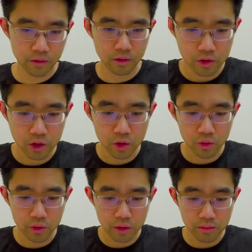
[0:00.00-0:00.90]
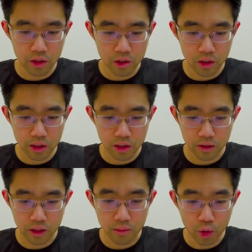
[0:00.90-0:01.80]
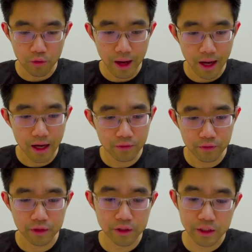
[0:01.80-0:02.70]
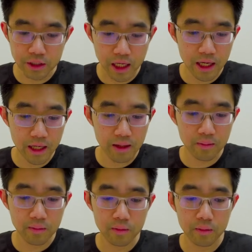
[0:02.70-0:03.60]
So immediately they both have the same